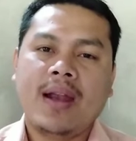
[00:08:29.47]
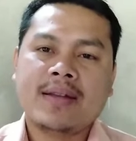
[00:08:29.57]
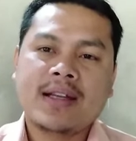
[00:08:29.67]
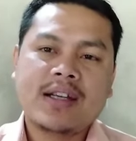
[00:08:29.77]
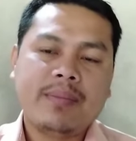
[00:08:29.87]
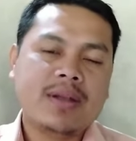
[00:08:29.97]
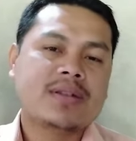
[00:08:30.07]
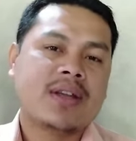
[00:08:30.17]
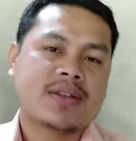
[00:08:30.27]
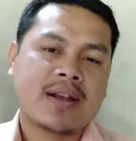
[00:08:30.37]
Adjective
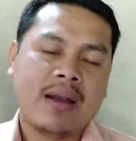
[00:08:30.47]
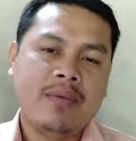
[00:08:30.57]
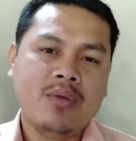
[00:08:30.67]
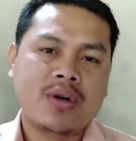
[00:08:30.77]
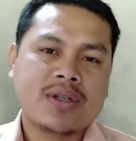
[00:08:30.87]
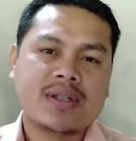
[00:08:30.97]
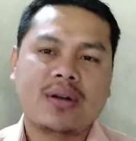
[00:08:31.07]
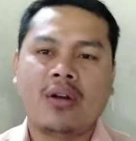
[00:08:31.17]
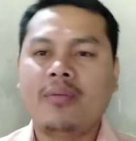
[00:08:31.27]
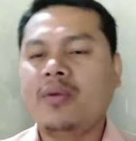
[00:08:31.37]
means describing words.
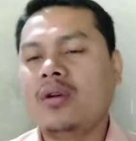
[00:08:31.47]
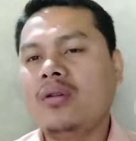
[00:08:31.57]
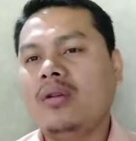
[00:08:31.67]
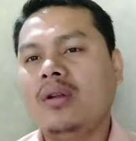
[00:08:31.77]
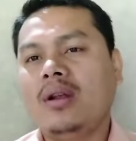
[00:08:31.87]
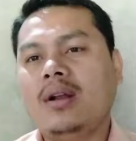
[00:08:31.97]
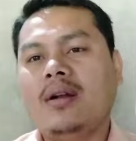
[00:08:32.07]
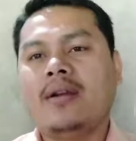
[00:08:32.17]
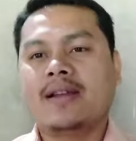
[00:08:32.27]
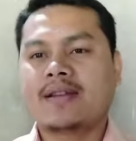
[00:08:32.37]
All of you know.
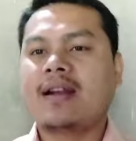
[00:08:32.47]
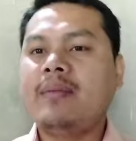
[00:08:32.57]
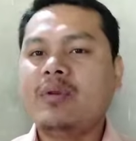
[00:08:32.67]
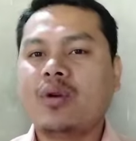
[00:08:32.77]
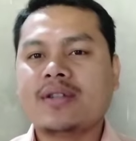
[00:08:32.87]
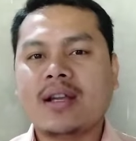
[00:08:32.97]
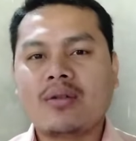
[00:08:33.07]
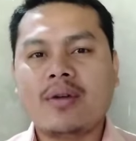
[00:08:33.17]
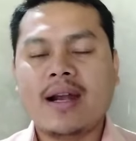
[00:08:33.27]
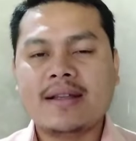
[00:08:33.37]
Describing words are
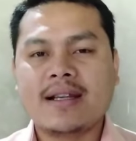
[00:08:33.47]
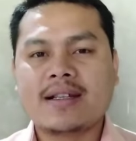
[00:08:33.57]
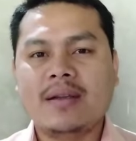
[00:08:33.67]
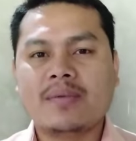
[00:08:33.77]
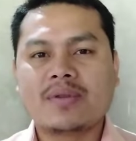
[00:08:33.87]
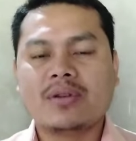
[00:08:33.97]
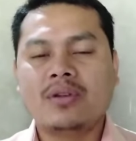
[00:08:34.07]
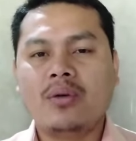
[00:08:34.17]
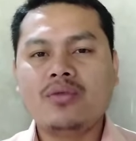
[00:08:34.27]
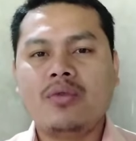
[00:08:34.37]
called adjectives.
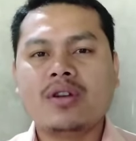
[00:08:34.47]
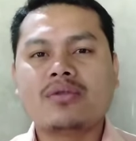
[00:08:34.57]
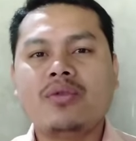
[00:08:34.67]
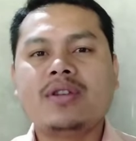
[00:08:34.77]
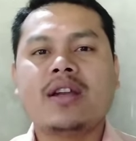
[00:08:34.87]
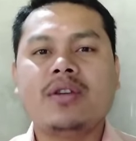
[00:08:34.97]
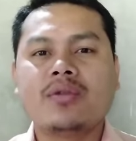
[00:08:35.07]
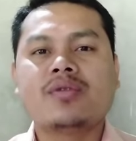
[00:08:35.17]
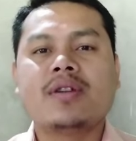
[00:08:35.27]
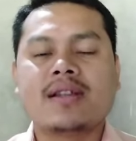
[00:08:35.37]
Those words which are
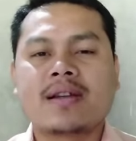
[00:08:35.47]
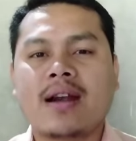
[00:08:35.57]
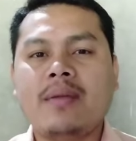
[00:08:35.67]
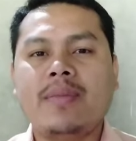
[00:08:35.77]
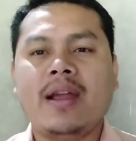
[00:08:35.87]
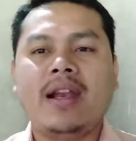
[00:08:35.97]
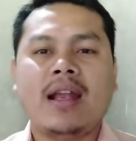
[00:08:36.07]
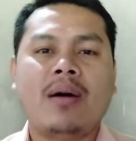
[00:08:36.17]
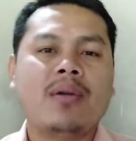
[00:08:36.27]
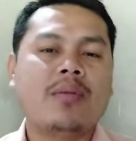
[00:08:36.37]
used to describe any
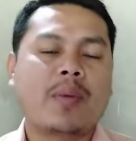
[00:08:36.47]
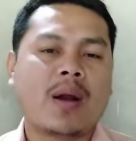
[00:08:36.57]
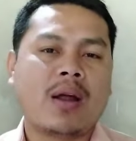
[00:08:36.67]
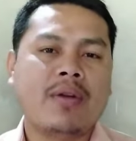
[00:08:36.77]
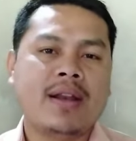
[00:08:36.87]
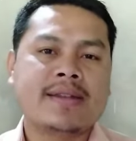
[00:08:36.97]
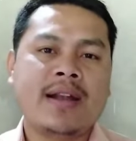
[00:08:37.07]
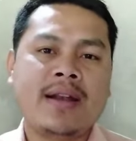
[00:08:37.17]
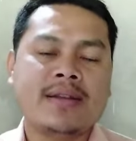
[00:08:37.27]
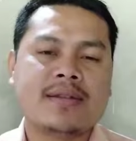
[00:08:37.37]
noun or pronoun in a
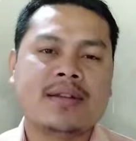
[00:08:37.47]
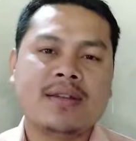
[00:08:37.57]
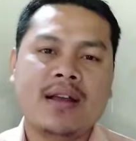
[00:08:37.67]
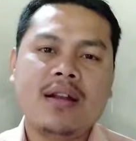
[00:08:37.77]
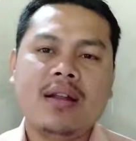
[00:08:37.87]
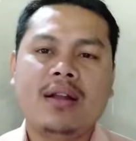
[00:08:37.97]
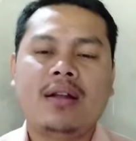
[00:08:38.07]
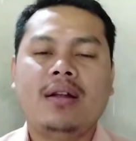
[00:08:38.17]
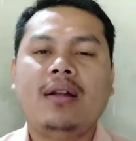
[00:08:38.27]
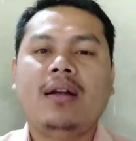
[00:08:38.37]
sentence. These are
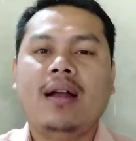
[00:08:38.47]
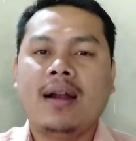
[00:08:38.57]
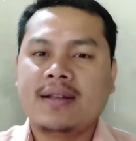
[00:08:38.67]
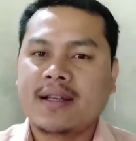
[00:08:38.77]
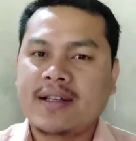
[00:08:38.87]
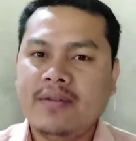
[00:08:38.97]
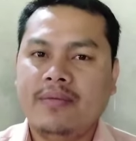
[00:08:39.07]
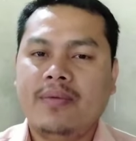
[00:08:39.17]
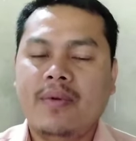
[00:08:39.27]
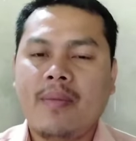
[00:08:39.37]
adjective.